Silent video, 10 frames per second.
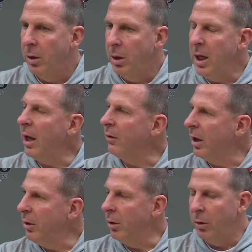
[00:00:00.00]
Yes,
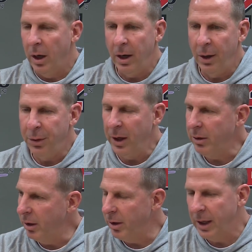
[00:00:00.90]
I do. I think
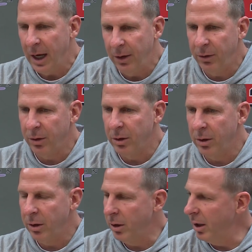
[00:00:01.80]
that the guys
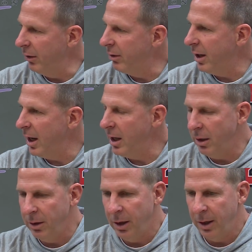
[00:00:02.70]
are going to stay,
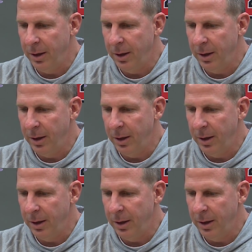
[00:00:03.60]
and